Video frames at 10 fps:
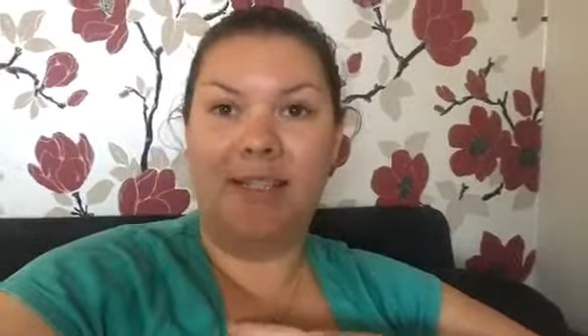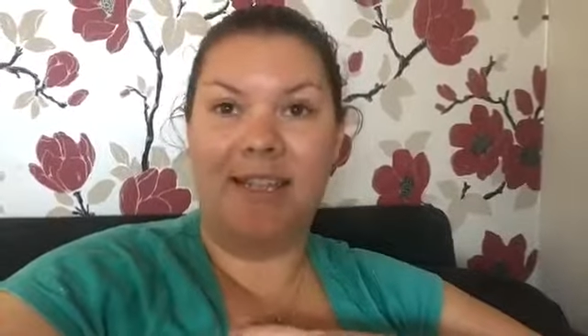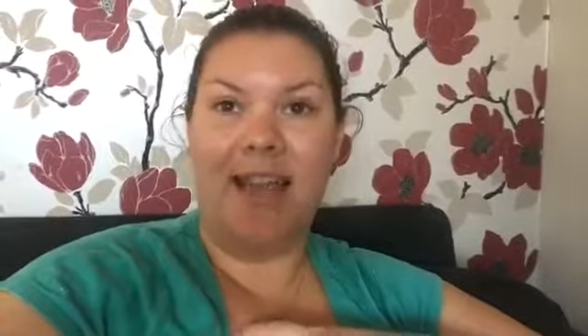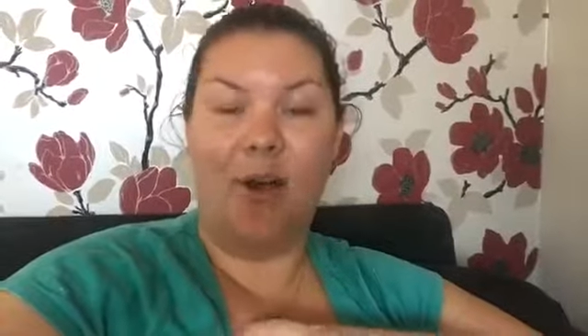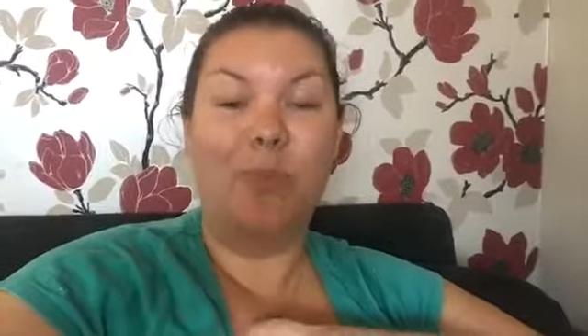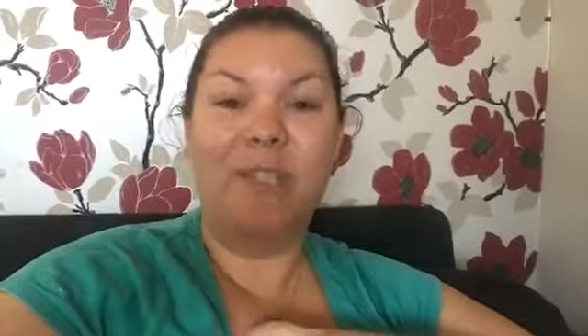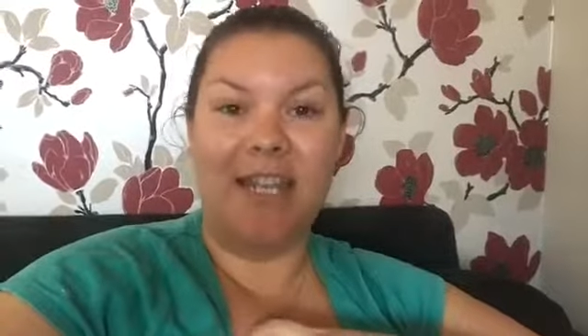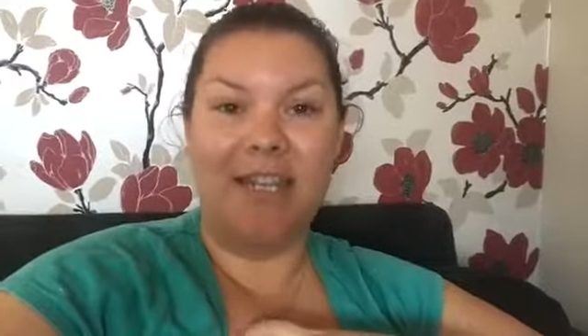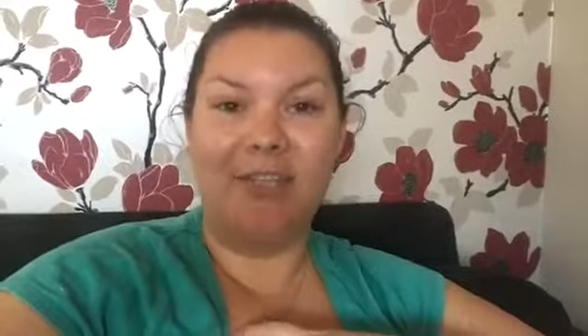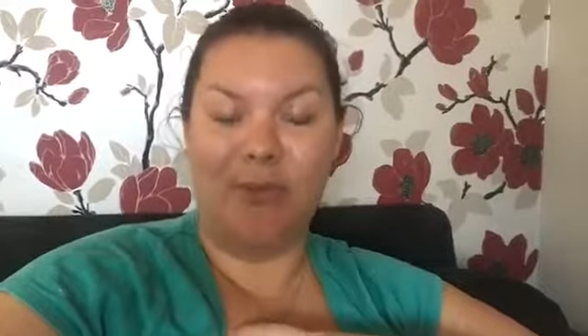to help
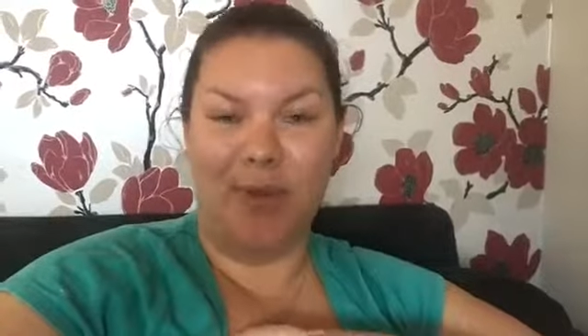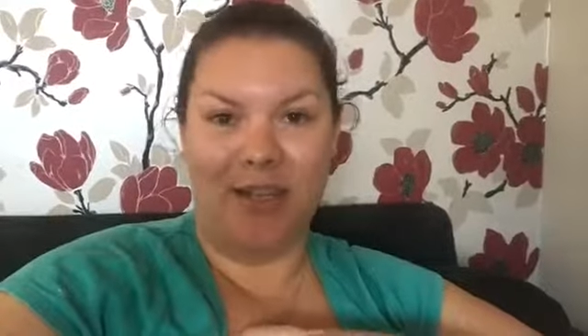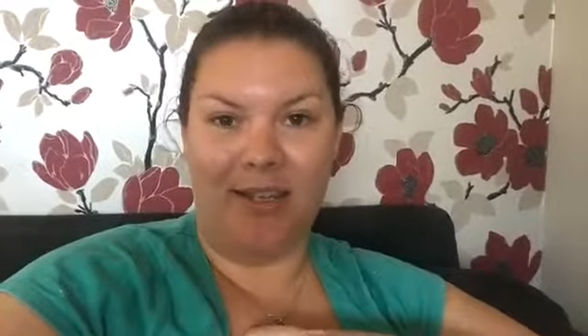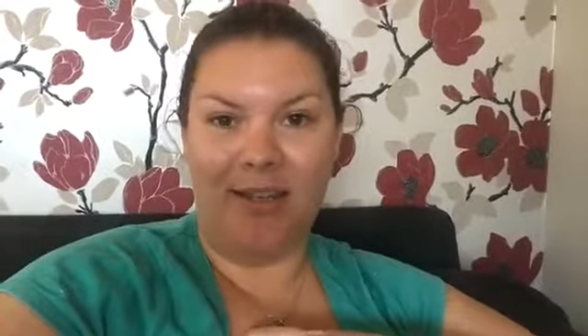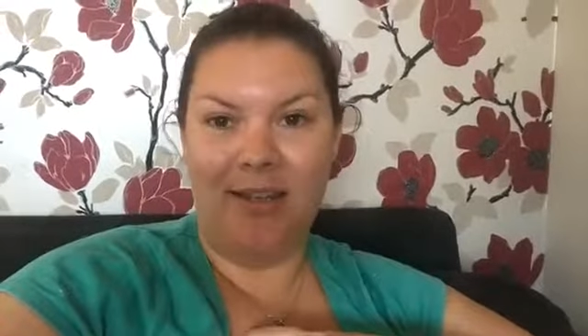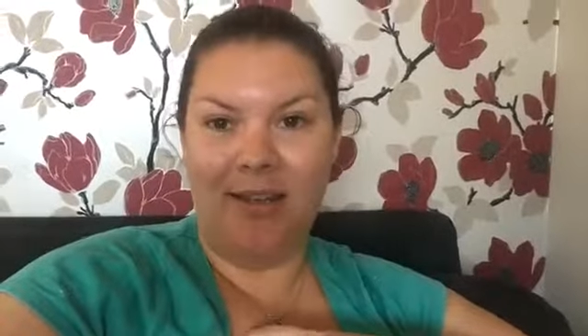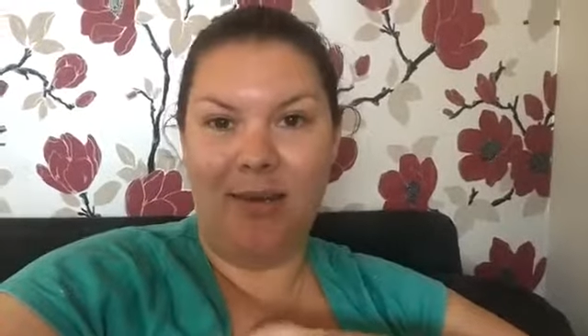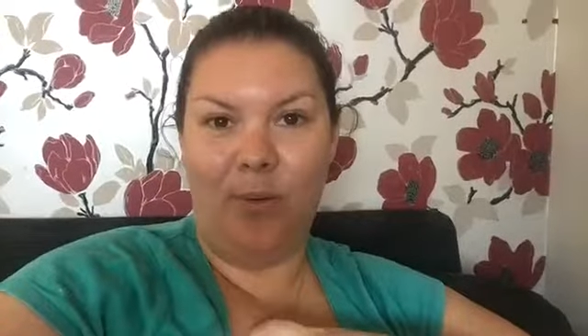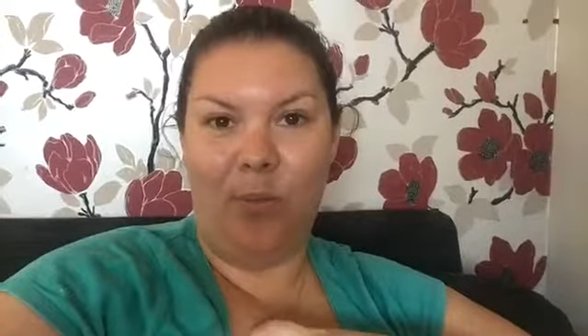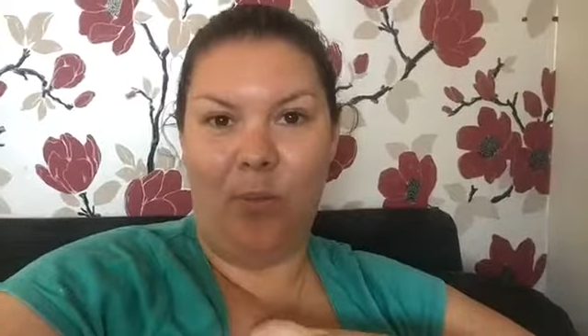teach me
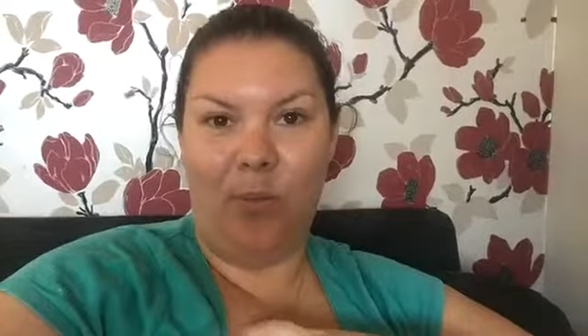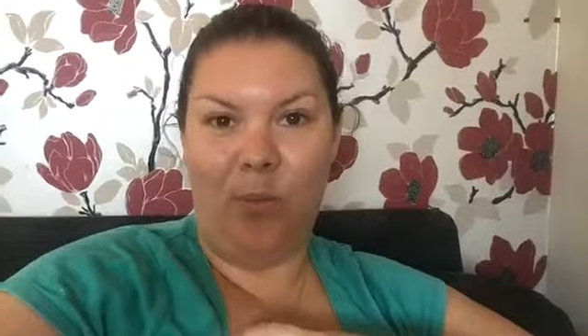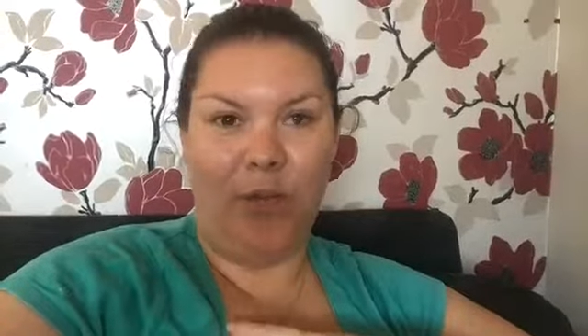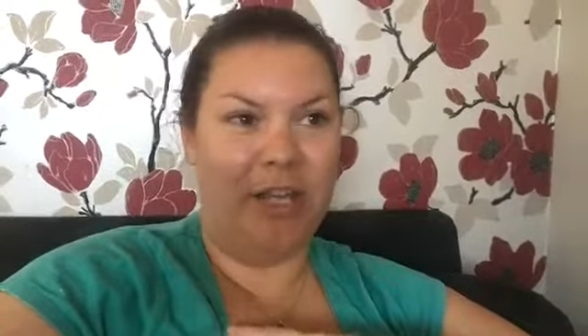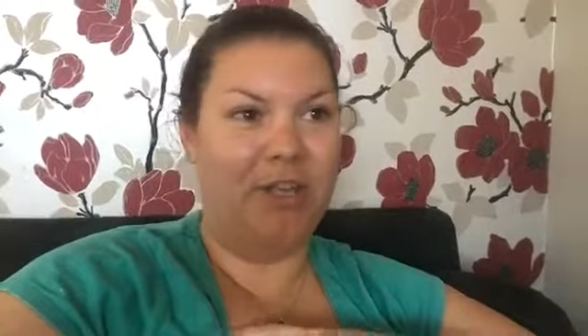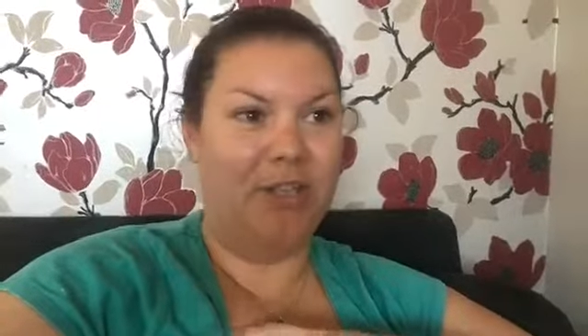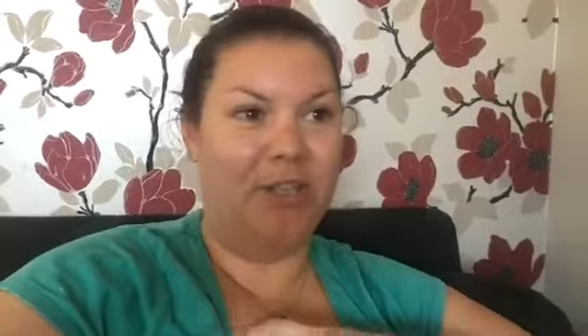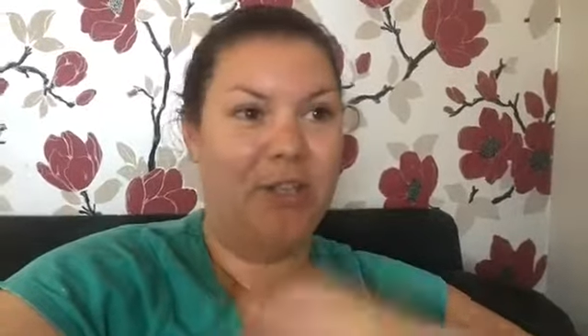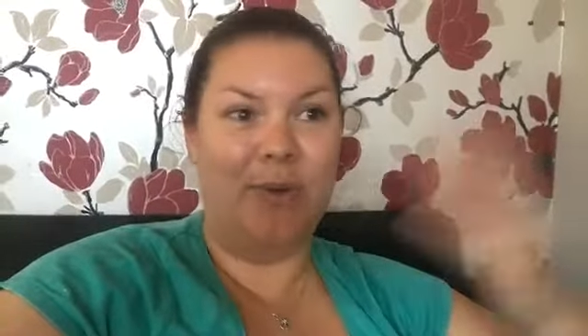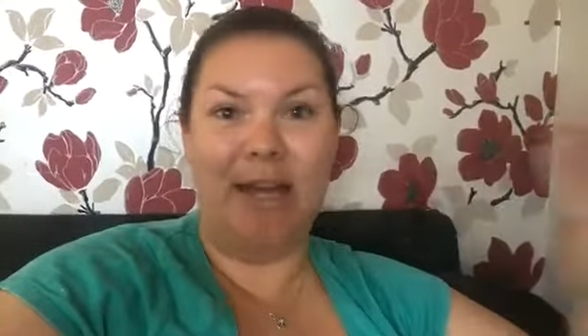what I can do.